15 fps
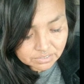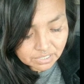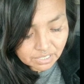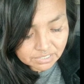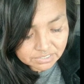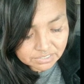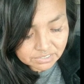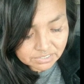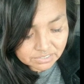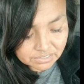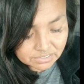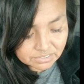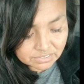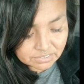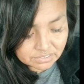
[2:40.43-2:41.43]

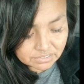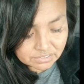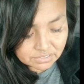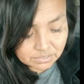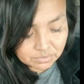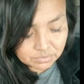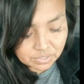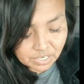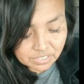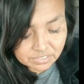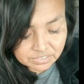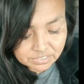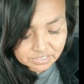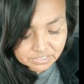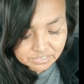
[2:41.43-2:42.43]
cousins,
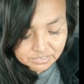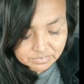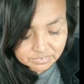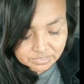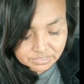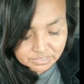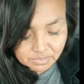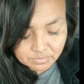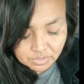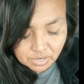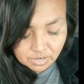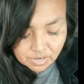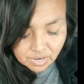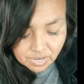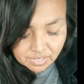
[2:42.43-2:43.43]
relatives of
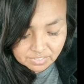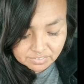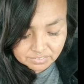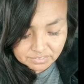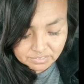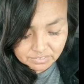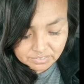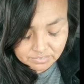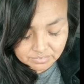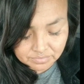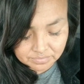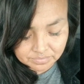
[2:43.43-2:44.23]
all kinds